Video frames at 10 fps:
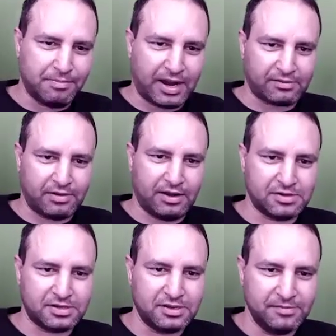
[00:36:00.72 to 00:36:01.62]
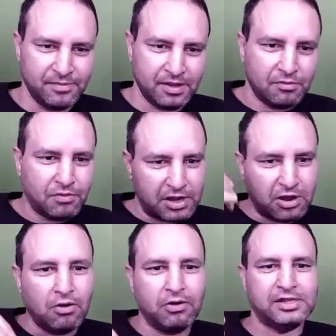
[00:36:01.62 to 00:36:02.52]
the background, we
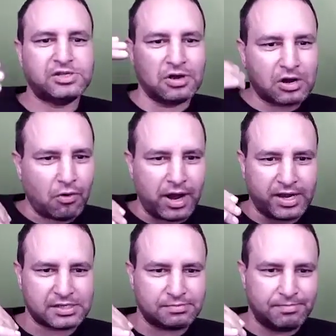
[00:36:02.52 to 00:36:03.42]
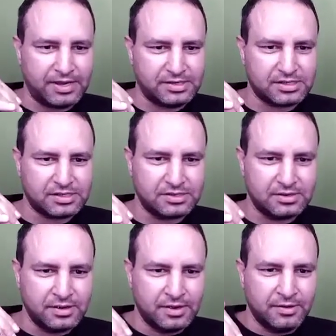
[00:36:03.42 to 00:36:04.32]
go into a quiet space,
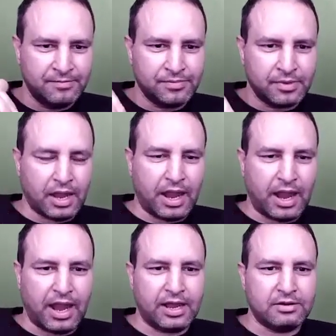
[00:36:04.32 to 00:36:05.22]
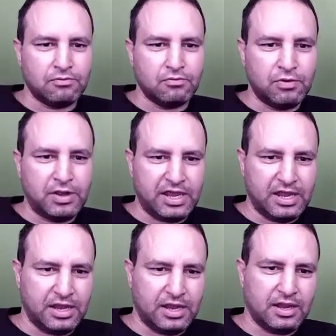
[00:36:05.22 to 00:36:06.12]
and
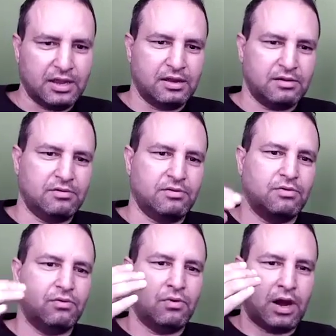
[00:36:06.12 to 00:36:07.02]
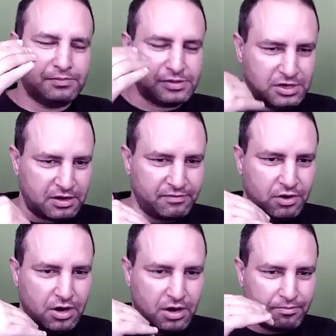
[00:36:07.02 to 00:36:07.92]
we observe
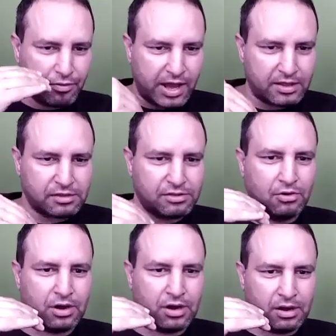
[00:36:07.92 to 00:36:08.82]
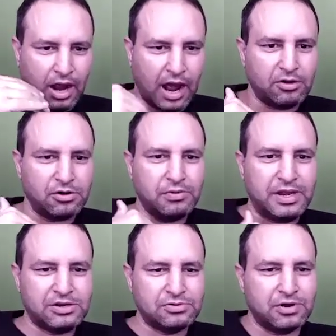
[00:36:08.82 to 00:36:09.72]
our breath, or how do
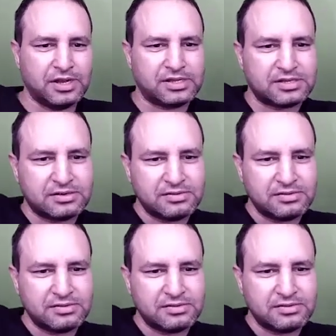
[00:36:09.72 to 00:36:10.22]
we do it?